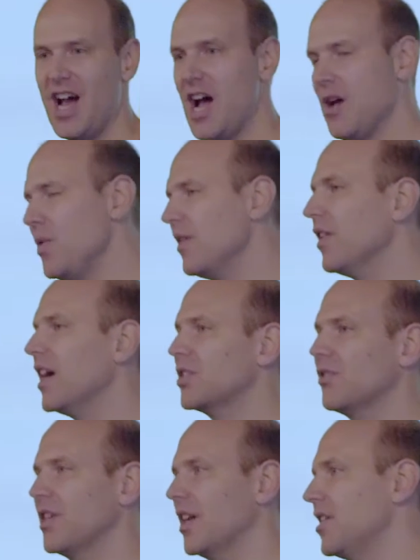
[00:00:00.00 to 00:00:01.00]
Uh, and we have lots
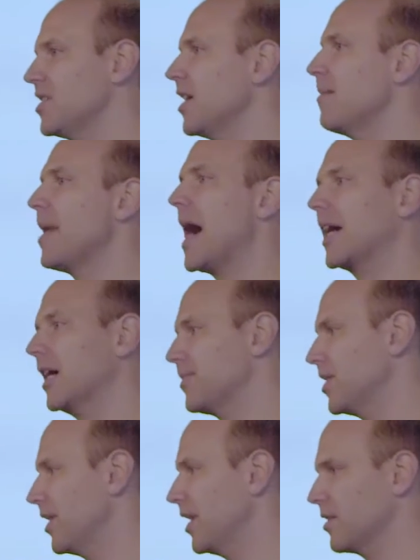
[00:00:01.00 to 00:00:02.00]
of redundancy and
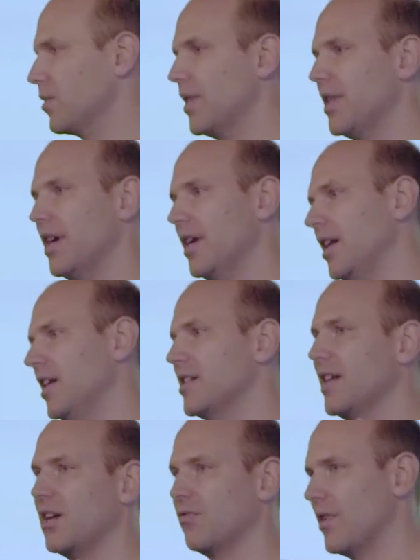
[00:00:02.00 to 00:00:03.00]
backups and things with it. And it's
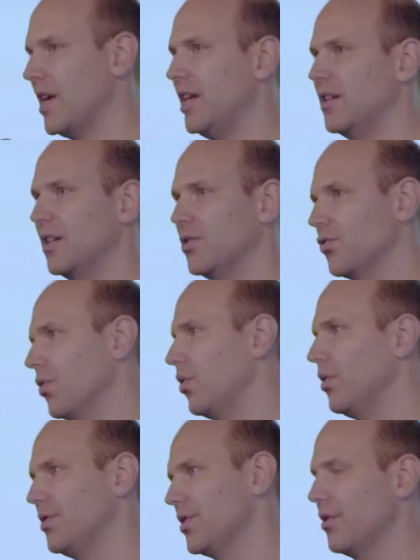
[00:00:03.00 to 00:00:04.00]
like RAID
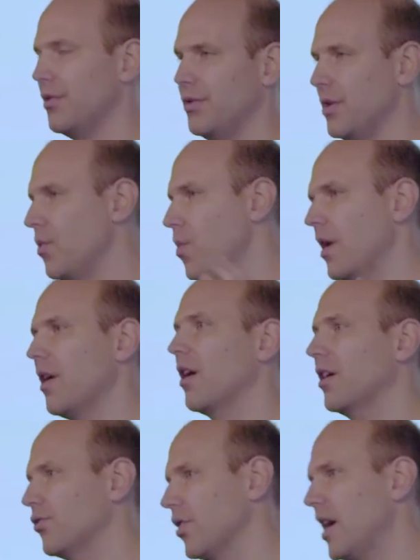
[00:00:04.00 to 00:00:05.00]
controlled, so no one
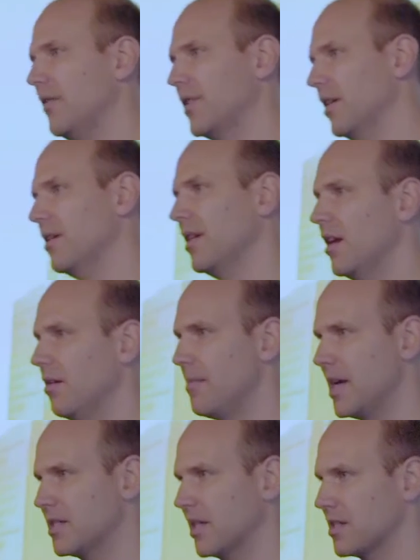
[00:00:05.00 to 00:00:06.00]
hard drive can, you know,
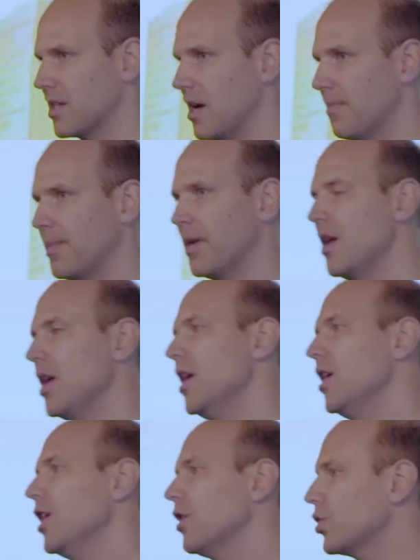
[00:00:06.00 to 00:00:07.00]
mess things up. But,
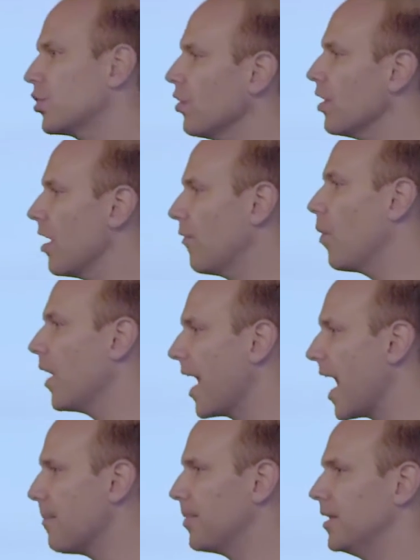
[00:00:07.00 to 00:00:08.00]
you know, sure enough, what
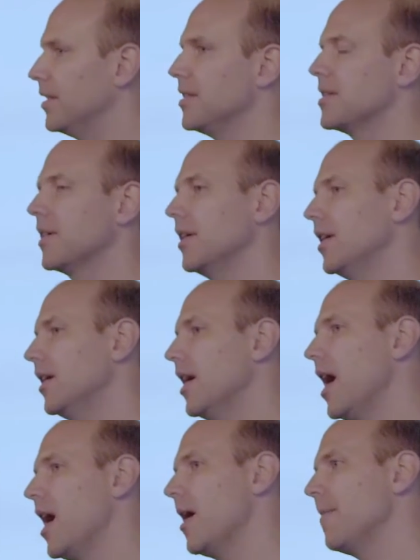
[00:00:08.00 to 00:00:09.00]
happens,
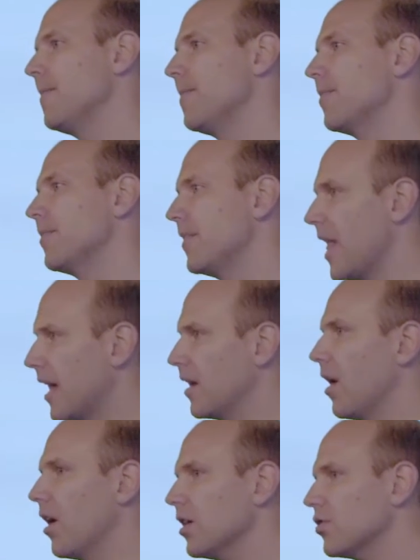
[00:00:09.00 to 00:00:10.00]
um,
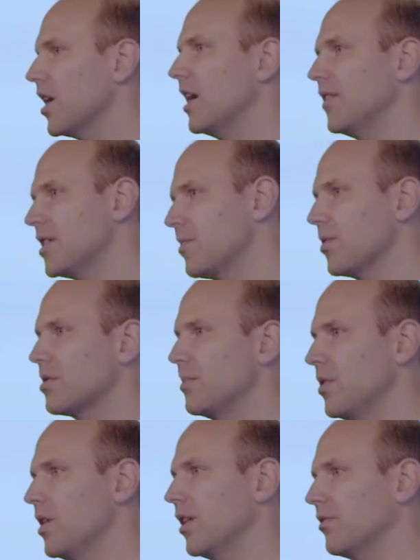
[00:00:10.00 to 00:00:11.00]
that hard drive that's supposed to be
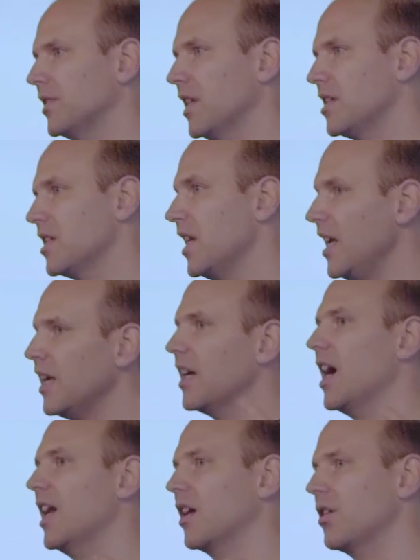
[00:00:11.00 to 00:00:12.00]
doing all the redundancy, it
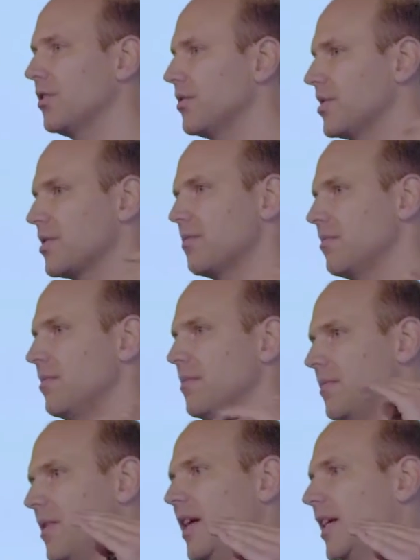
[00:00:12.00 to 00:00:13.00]
kind of goes
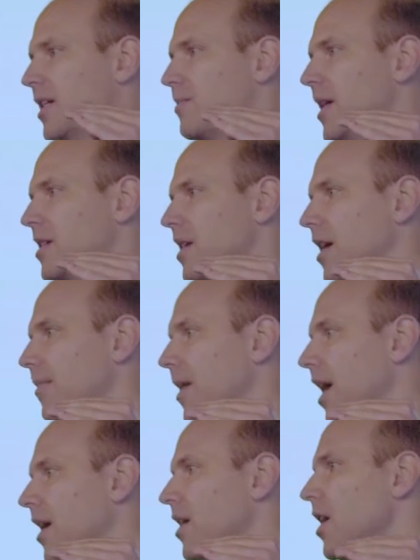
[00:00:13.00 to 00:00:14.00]
and gets messed up.
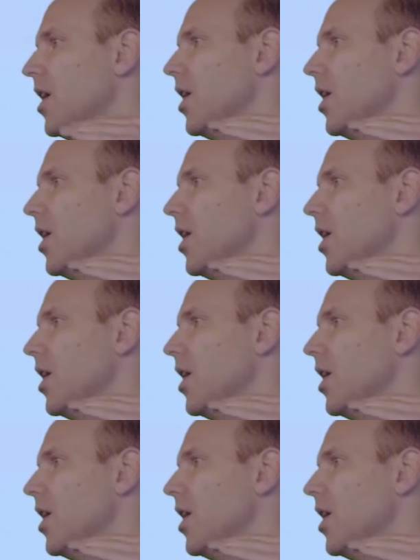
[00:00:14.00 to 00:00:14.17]
And